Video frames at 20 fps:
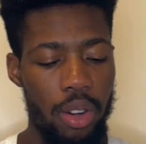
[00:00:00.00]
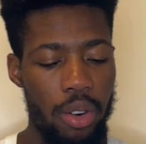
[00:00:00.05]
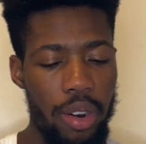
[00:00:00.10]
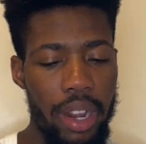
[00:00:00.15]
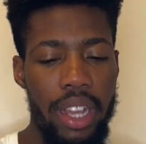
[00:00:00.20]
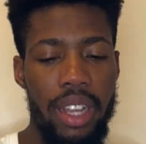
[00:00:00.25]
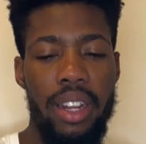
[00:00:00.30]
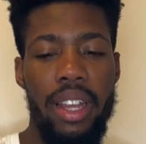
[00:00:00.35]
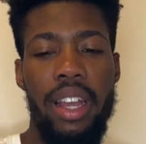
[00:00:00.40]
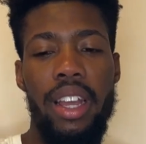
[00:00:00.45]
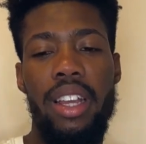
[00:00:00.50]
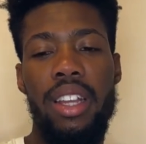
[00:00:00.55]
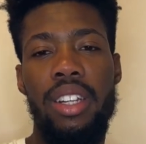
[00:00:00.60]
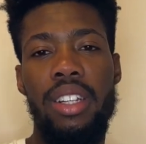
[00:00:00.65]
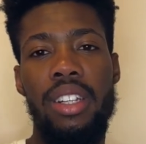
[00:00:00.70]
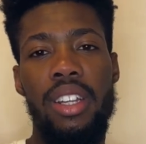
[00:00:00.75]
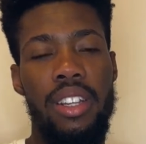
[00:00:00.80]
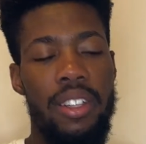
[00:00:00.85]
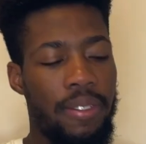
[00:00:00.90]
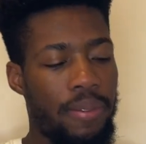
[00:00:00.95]
right
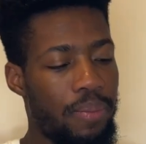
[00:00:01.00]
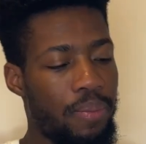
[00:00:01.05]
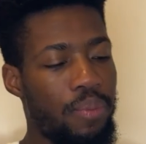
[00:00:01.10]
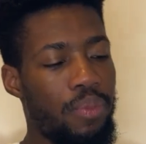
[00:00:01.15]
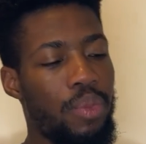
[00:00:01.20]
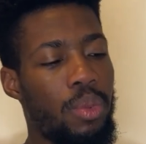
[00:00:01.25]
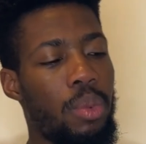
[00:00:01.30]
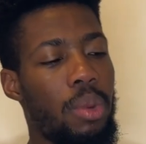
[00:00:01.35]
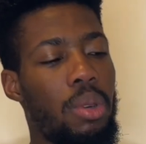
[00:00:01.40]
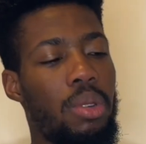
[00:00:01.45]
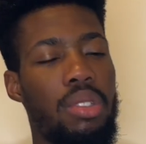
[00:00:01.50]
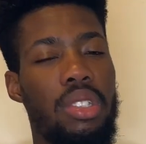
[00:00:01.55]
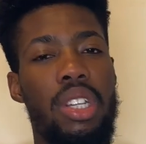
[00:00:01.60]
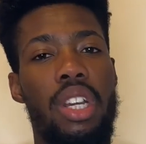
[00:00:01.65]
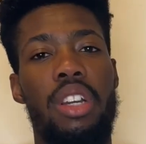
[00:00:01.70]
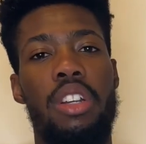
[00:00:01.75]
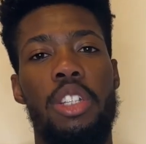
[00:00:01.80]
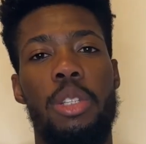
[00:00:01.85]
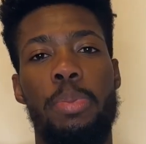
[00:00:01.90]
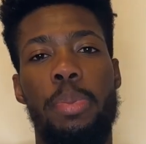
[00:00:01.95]
hand. We're gonna see
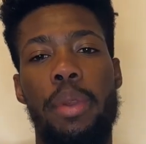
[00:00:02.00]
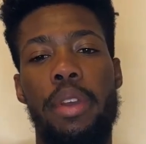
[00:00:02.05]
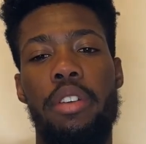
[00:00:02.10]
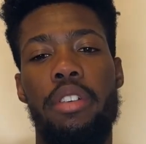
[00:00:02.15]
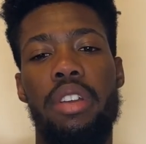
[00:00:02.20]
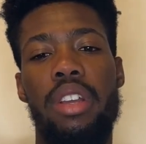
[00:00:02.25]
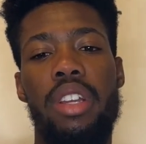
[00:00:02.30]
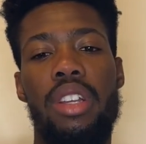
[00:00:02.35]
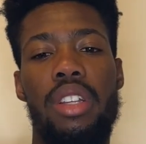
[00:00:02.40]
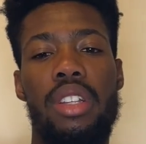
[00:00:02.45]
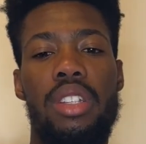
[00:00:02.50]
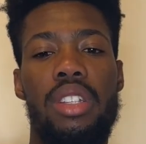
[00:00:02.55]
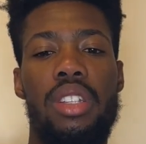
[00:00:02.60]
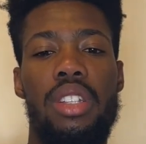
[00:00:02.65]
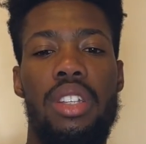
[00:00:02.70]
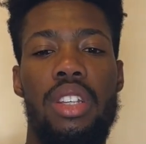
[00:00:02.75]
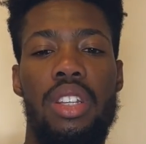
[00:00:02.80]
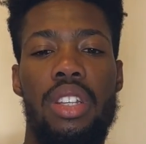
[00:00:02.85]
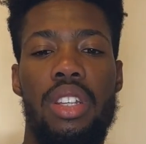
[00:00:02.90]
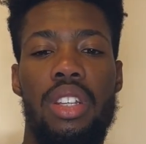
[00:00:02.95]
how the sprayer
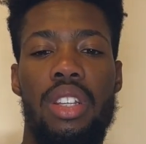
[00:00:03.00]
is.